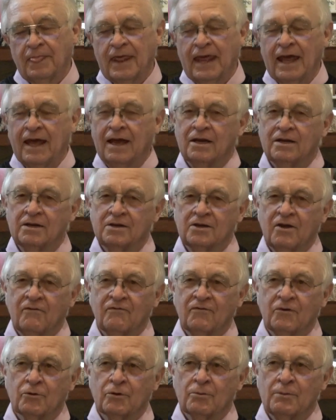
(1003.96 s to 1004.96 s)
And
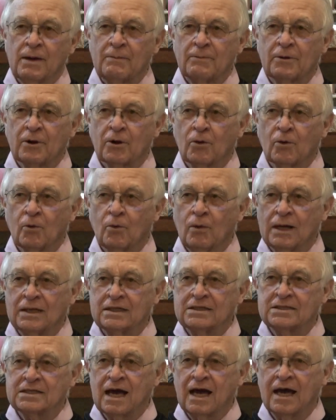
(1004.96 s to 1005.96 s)
if you remember, one
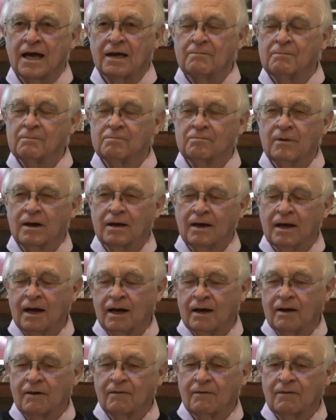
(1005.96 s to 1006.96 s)
time
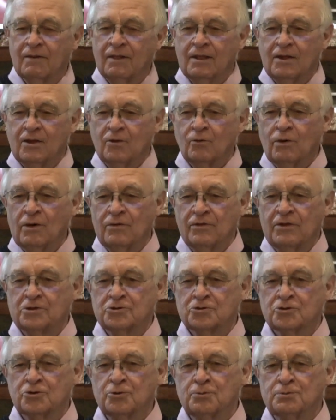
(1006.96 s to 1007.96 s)
uh, when the
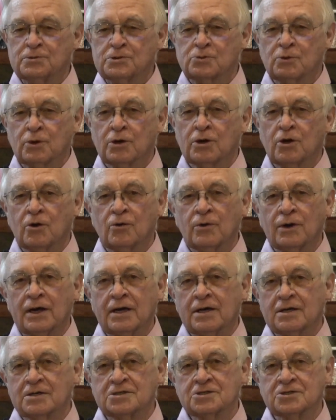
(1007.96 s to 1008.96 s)
troops were
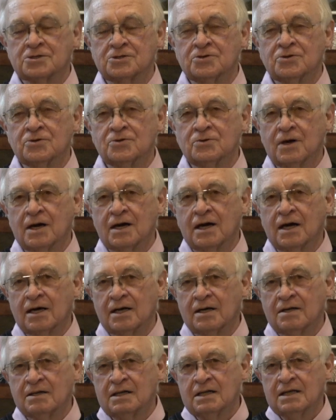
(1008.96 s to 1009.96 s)
going to,
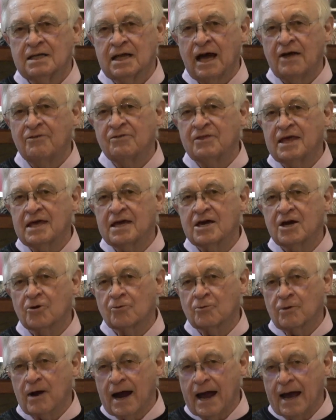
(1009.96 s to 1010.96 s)
uh, I think,
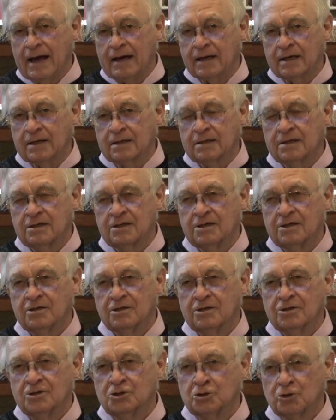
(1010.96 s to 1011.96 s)
Iraq,
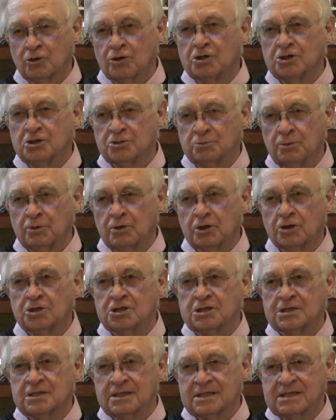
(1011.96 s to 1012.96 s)
George
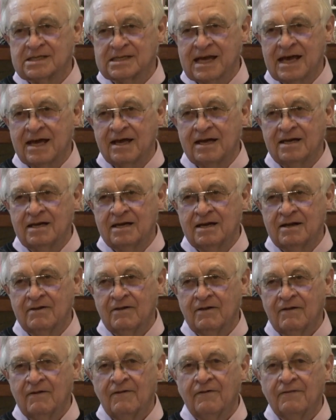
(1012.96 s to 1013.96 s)
Bush said
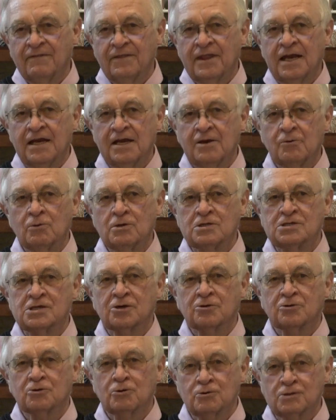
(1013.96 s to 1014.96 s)
that it was a
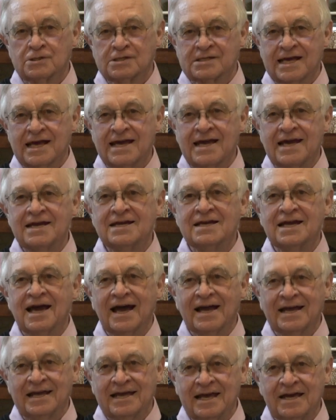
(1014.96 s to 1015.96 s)
crusade
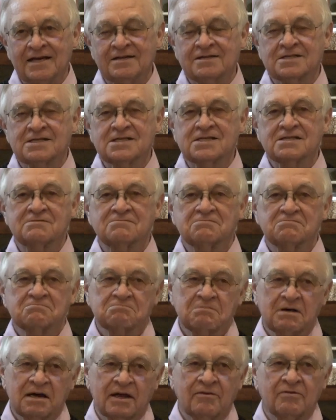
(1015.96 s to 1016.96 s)
against
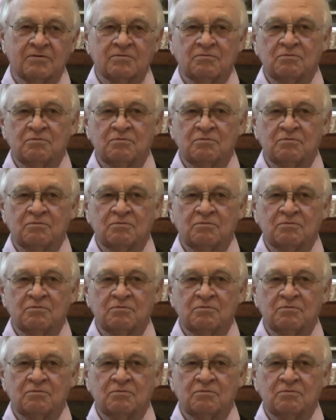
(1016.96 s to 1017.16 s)
uh,